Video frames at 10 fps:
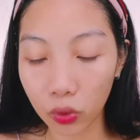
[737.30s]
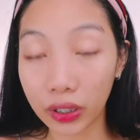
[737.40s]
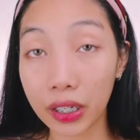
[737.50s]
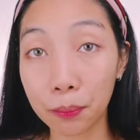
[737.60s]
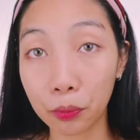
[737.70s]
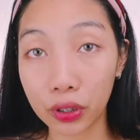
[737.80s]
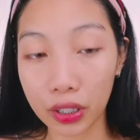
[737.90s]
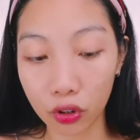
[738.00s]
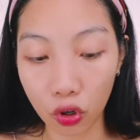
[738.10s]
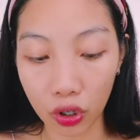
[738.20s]
we're gonna put
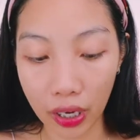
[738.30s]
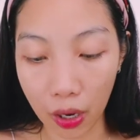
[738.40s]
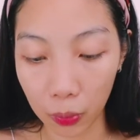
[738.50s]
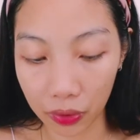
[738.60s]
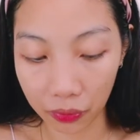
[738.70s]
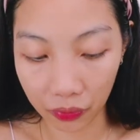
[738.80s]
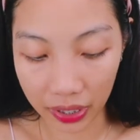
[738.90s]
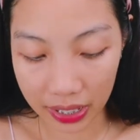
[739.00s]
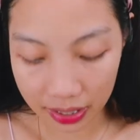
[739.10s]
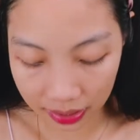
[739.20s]
it on our
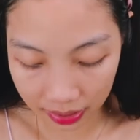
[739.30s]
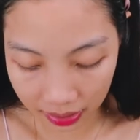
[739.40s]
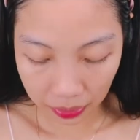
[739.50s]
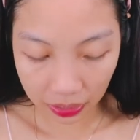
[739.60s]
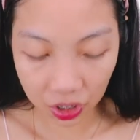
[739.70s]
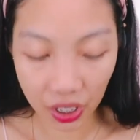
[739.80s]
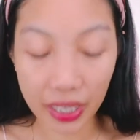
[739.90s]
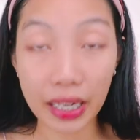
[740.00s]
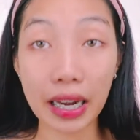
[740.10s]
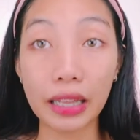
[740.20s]
face.
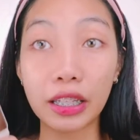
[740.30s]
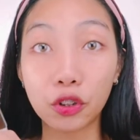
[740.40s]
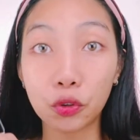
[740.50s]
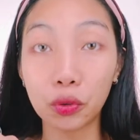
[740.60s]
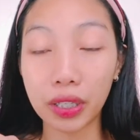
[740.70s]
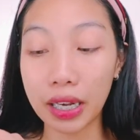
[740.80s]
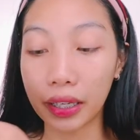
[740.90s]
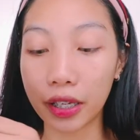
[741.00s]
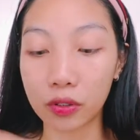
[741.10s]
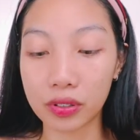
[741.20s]
Pagka-shine na natin itong
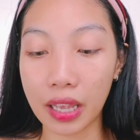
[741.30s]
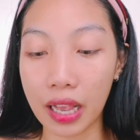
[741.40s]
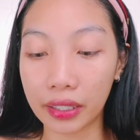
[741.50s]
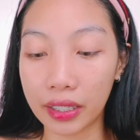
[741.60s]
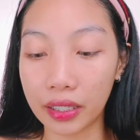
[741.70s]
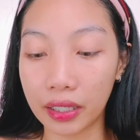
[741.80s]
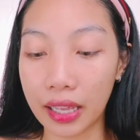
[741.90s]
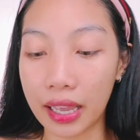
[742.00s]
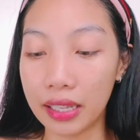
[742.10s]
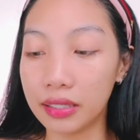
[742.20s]
nilagay ko sa aking
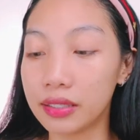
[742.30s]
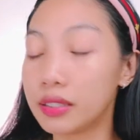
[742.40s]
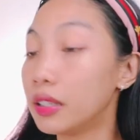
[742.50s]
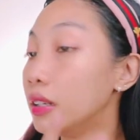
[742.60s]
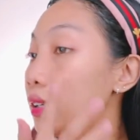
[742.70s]
hands.